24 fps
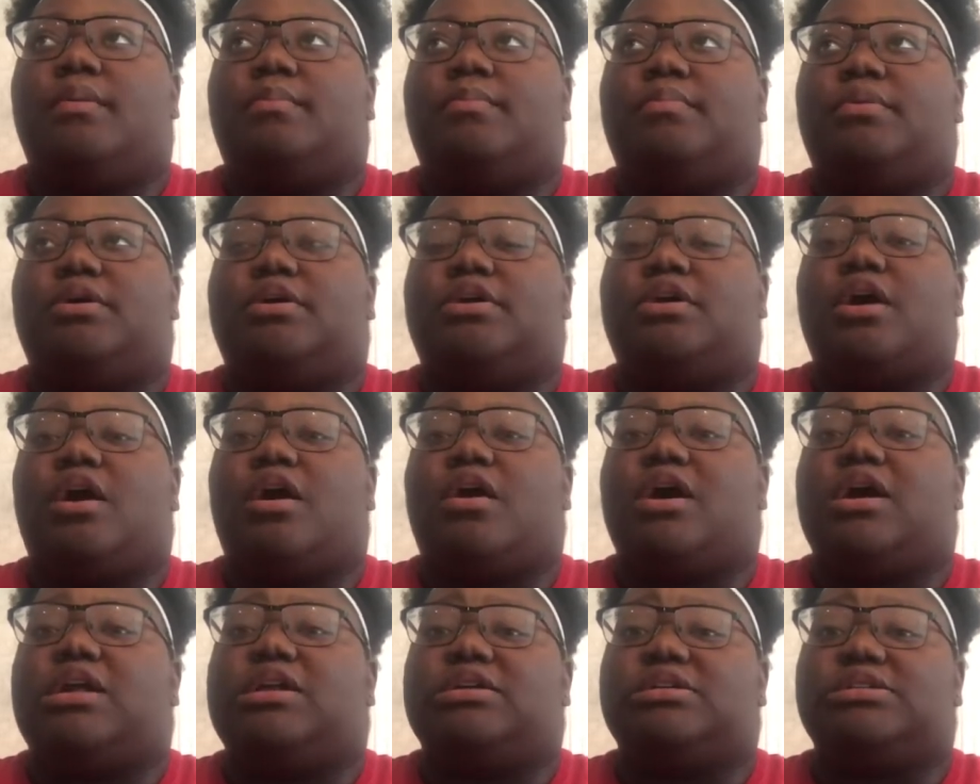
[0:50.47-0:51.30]
But
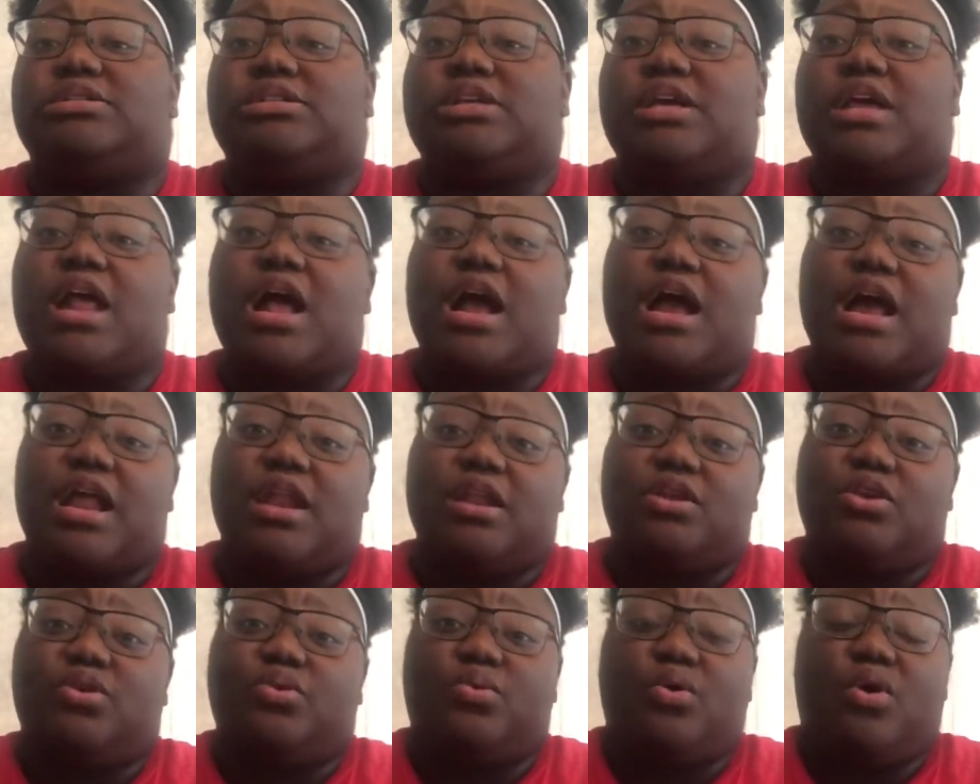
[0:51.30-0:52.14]
y'all gotta understand, I
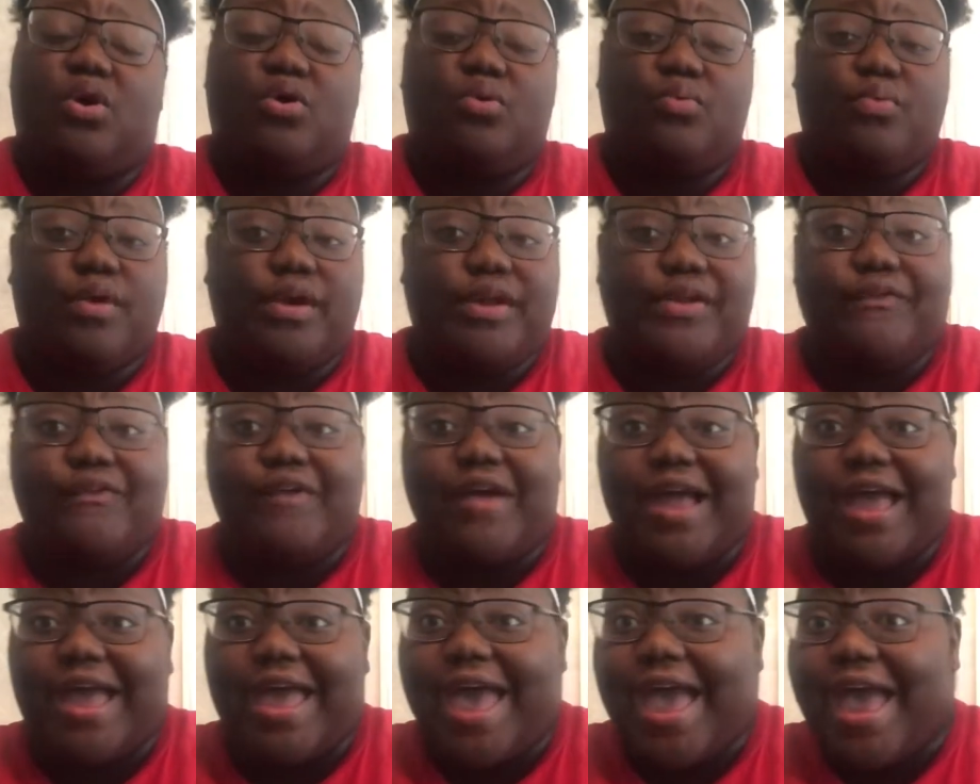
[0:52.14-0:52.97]
gotta do homework if
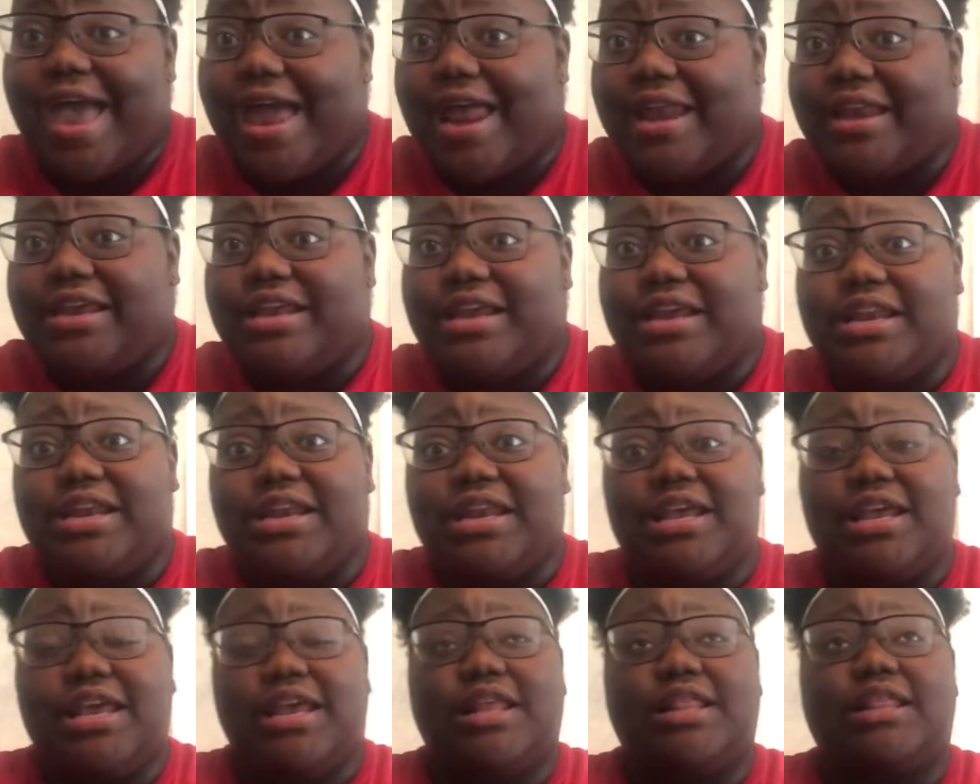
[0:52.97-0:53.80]
I had
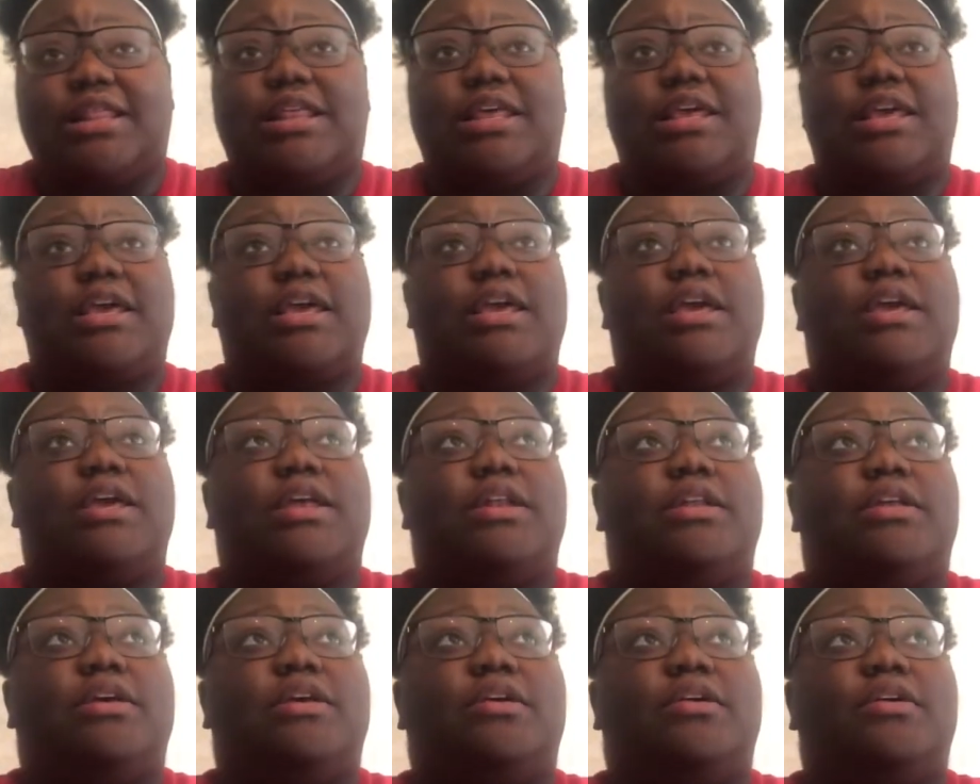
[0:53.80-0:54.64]
any, and then